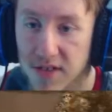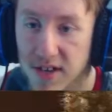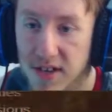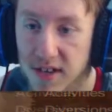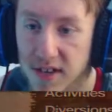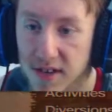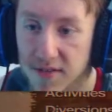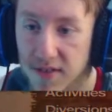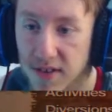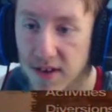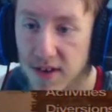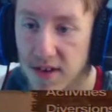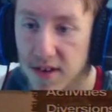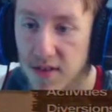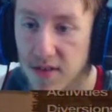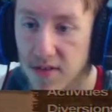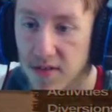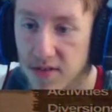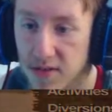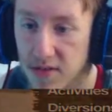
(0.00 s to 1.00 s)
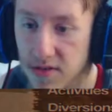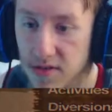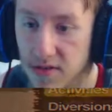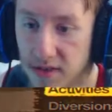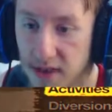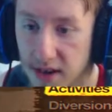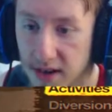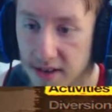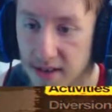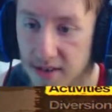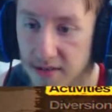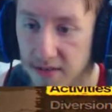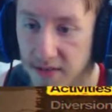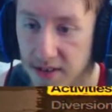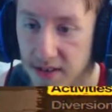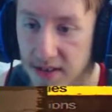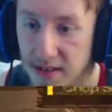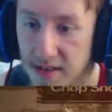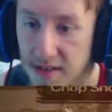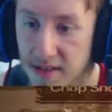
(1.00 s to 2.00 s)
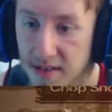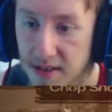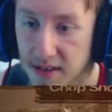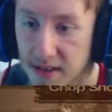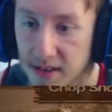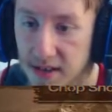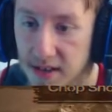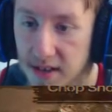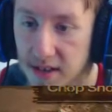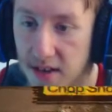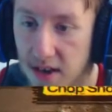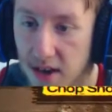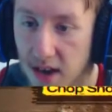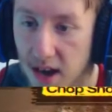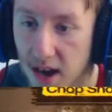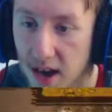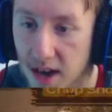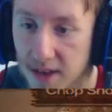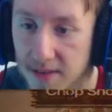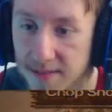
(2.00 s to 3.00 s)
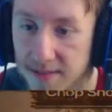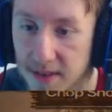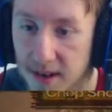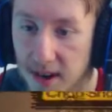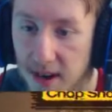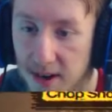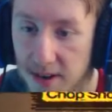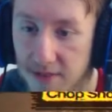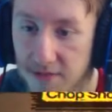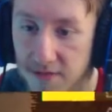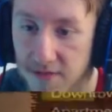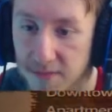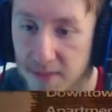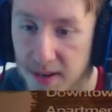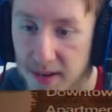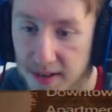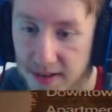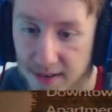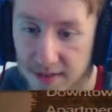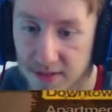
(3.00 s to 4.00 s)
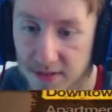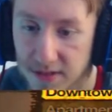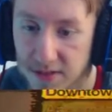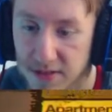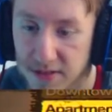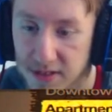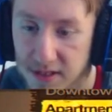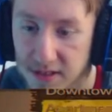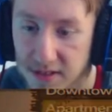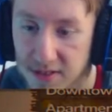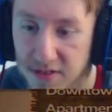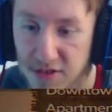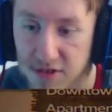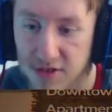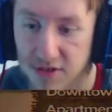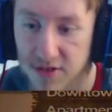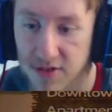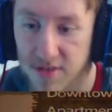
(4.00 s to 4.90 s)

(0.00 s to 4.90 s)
off screen, if I go to activities, um, I've been doing